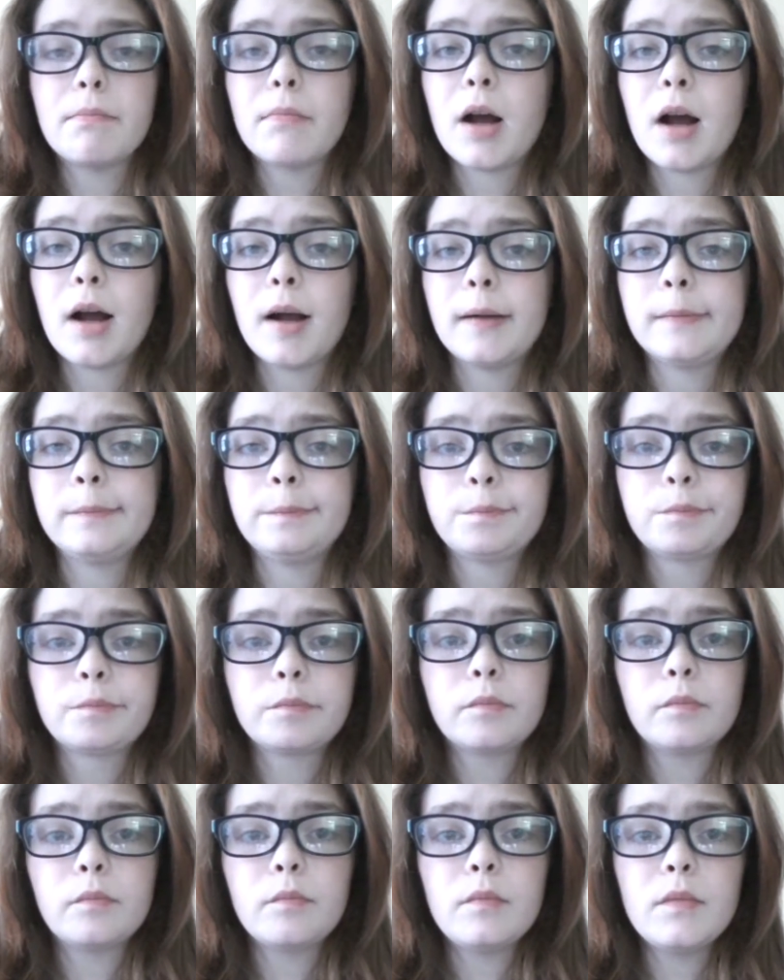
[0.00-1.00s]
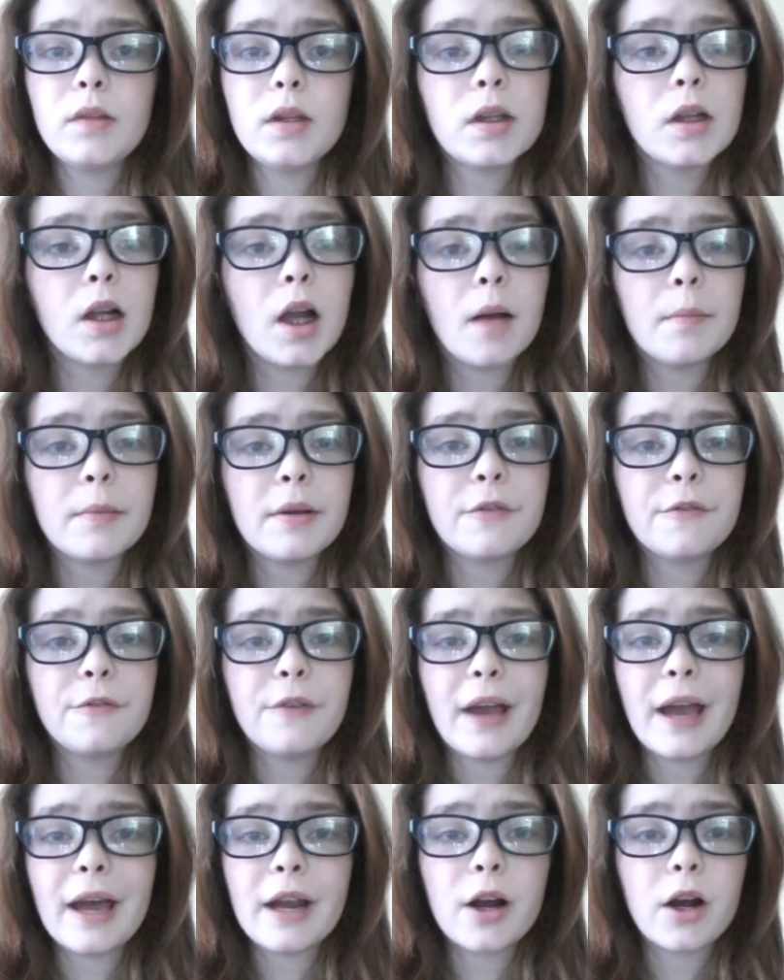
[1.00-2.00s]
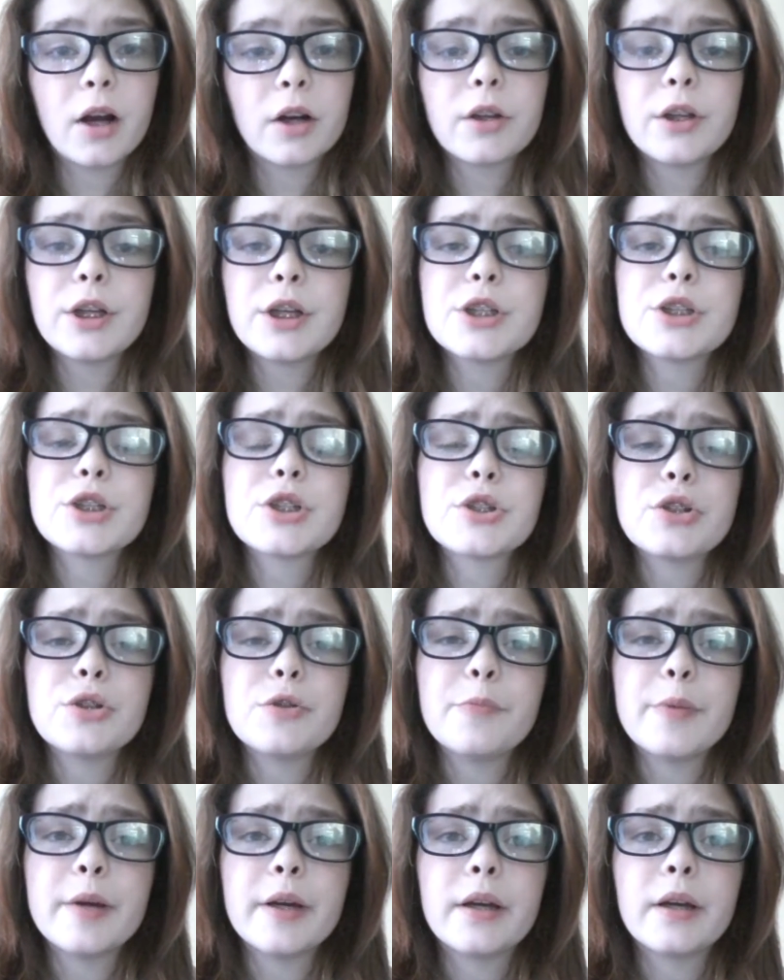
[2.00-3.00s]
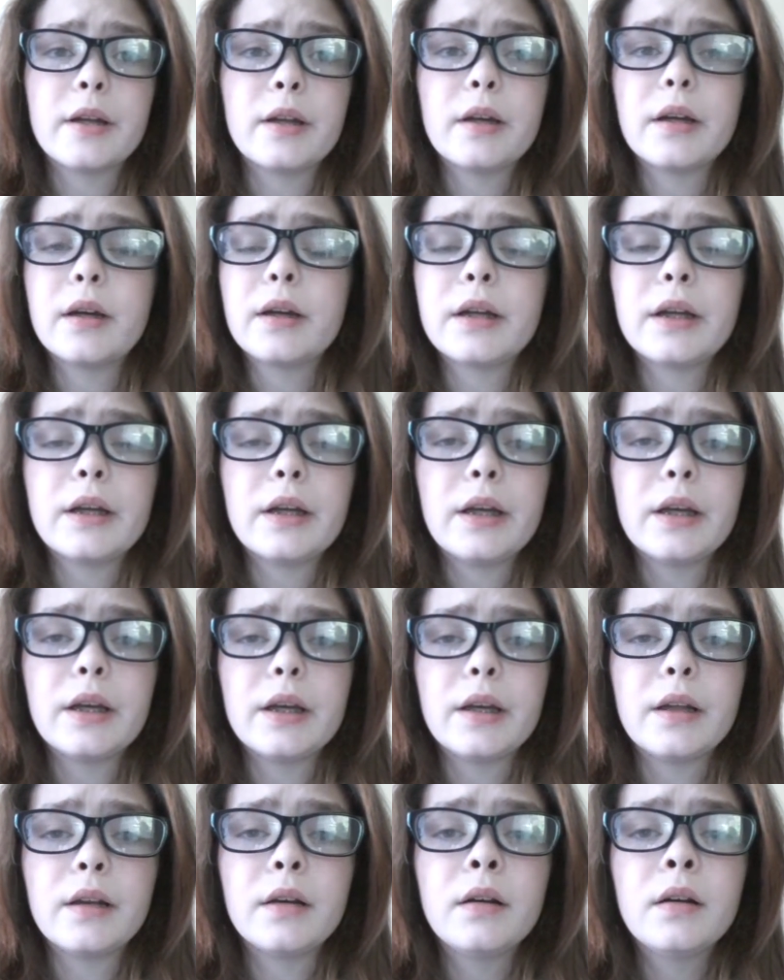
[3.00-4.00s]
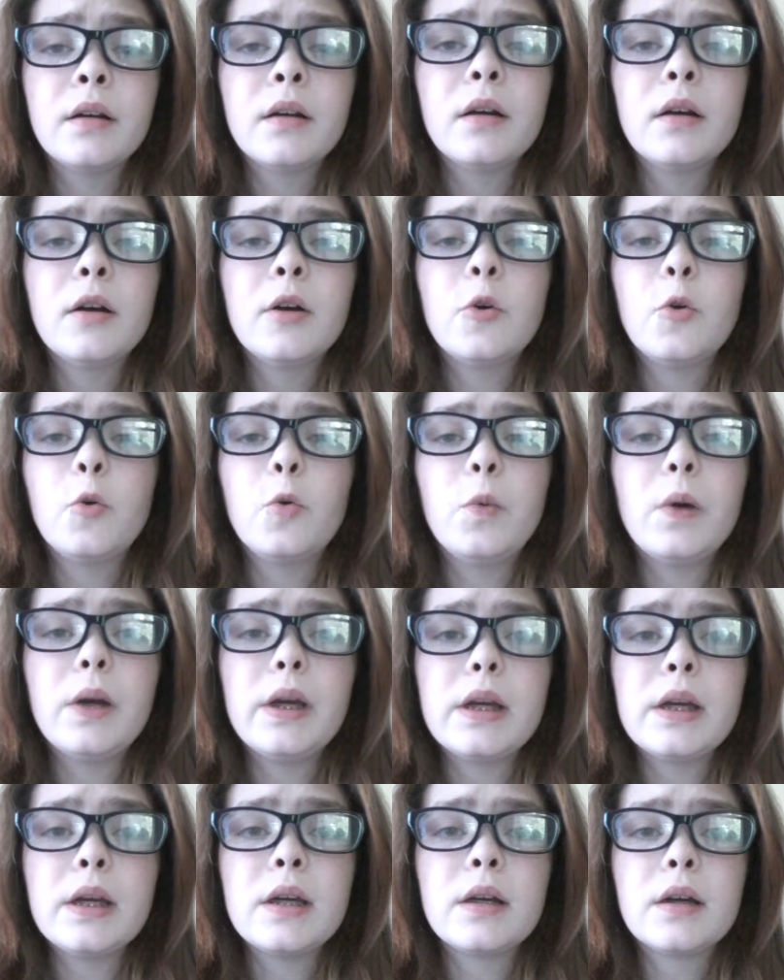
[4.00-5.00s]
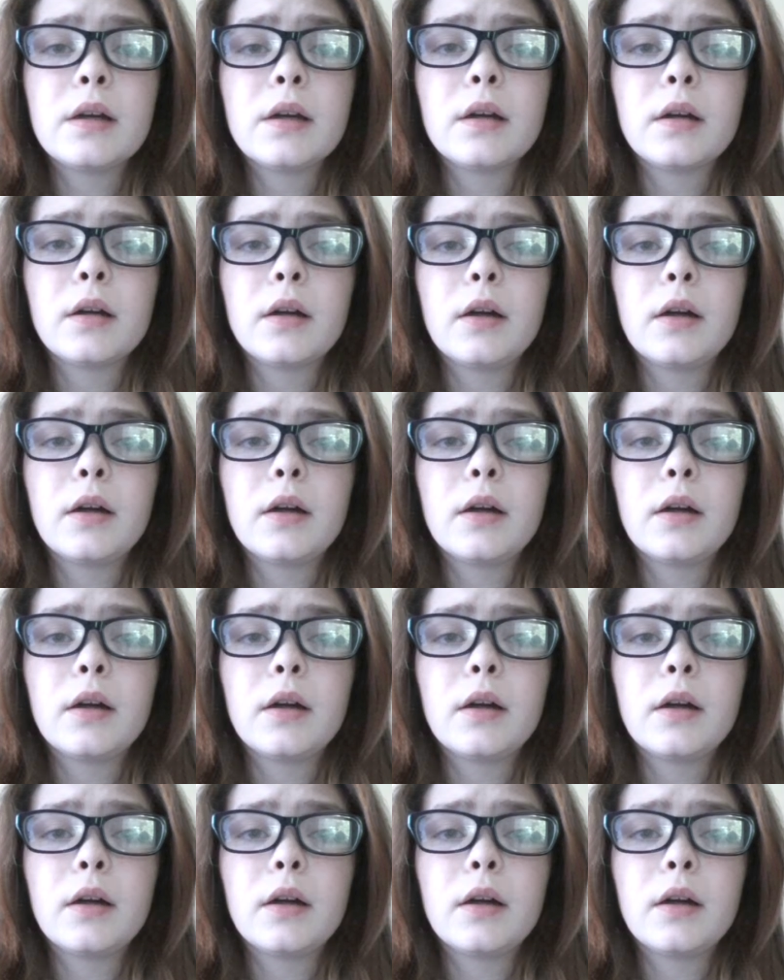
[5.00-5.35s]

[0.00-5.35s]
call me fat, ugly, stupid, an idiot, weak.